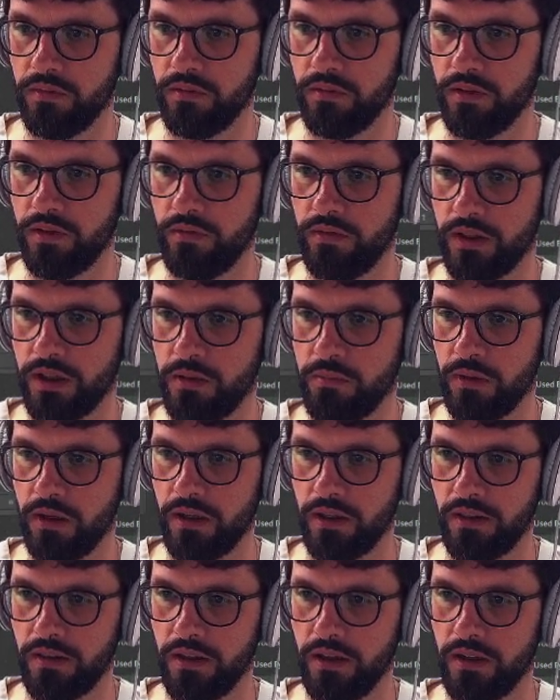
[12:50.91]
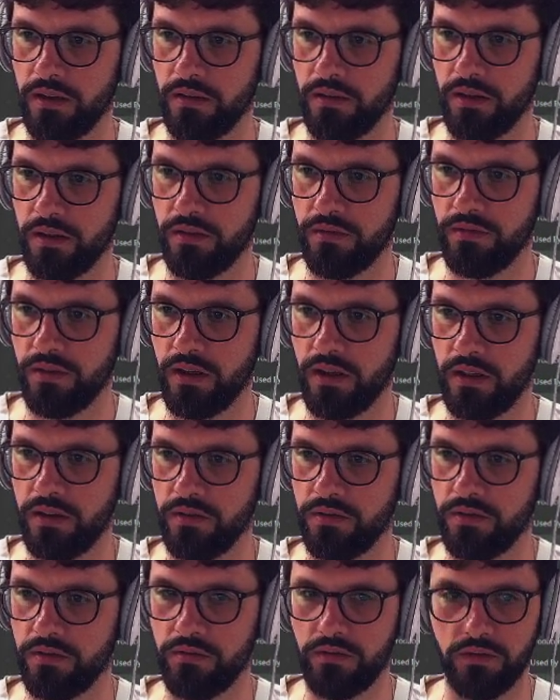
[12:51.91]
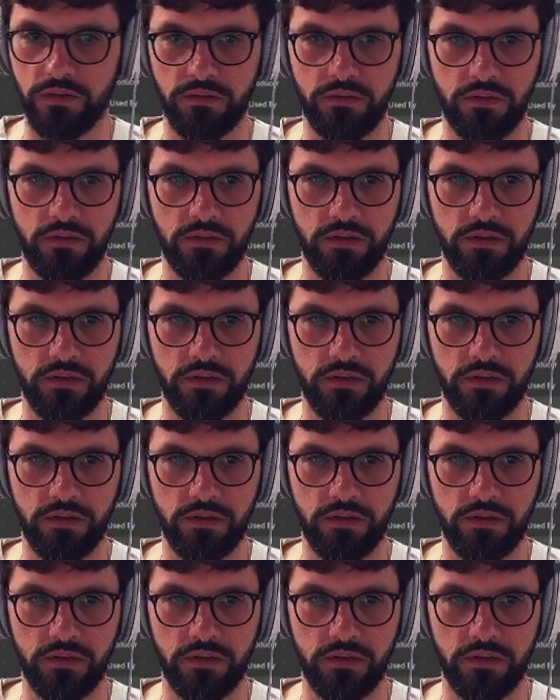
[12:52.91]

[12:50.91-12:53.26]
if we keep it like that, that's fine, 0, 0,